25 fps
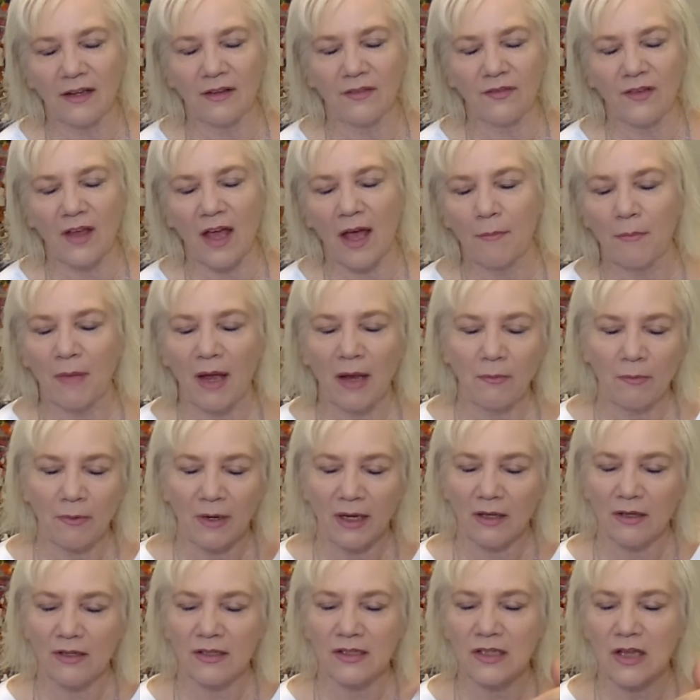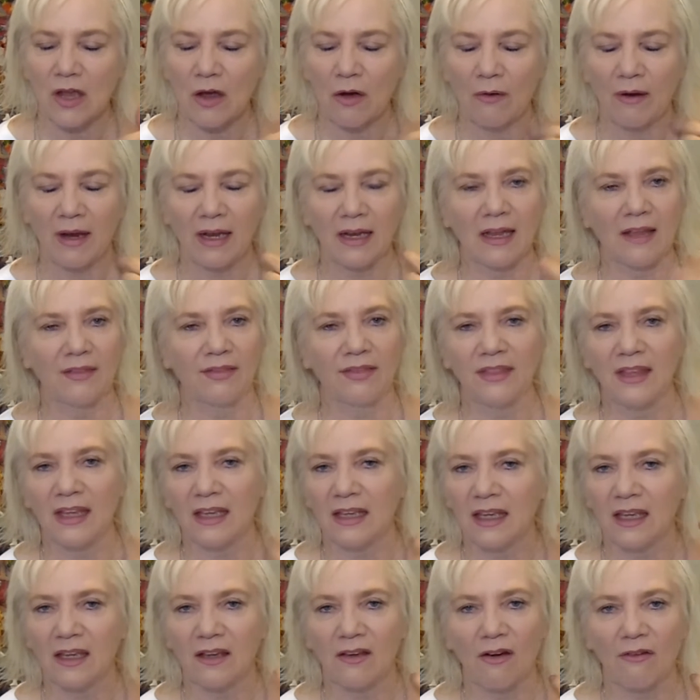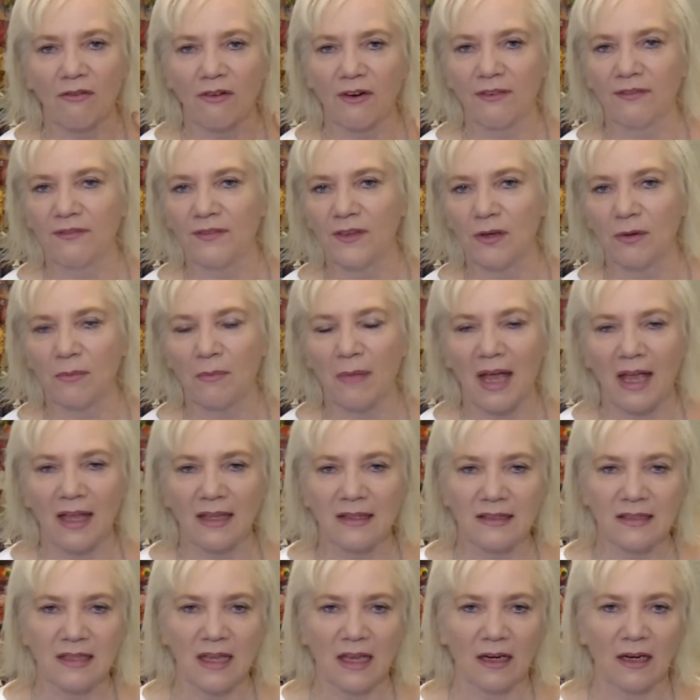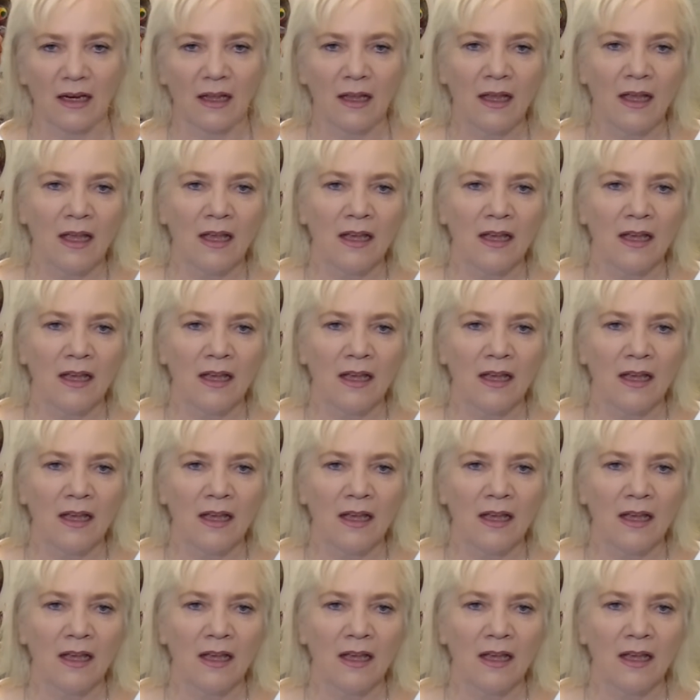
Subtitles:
of got my wheels going and thinking over a few months and